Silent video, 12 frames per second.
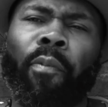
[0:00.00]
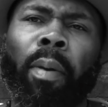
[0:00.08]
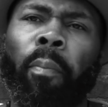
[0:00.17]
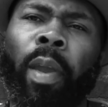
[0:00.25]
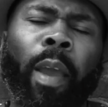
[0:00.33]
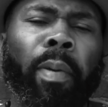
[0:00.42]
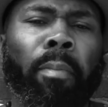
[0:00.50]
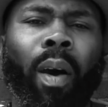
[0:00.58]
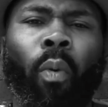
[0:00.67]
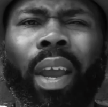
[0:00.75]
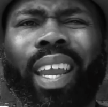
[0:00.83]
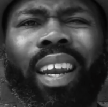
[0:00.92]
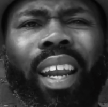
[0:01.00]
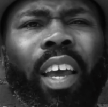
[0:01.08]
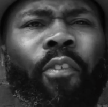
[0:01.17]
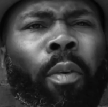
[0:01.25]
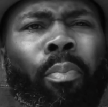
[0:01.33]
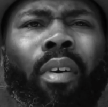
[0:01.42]
I have been pimping my waking
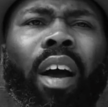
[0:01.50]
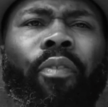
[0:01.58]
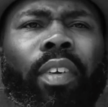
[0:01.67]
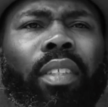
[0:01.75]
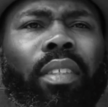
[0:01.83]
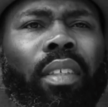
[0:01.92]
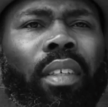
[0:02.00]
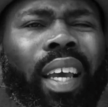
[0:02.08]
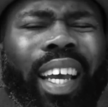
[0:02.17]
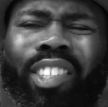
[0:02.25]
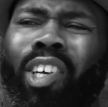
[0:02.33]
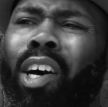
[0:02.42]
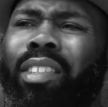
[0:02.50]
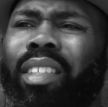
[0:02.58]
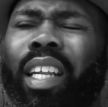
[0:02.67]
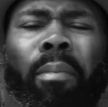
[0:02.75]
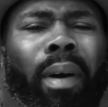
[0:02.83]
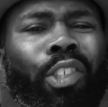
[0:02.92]
life for profits and
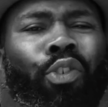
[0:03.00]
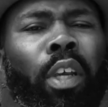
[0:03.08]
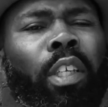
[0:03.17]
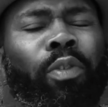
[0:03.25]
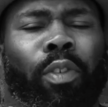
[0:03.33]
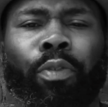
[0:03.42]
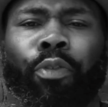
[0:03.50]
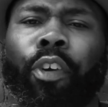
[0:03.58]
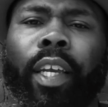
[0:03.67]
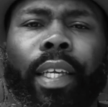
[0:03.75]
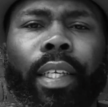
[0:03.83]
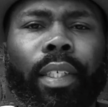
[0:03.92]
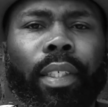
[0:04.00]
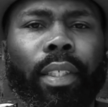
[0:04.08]
tossing in my dreams for free.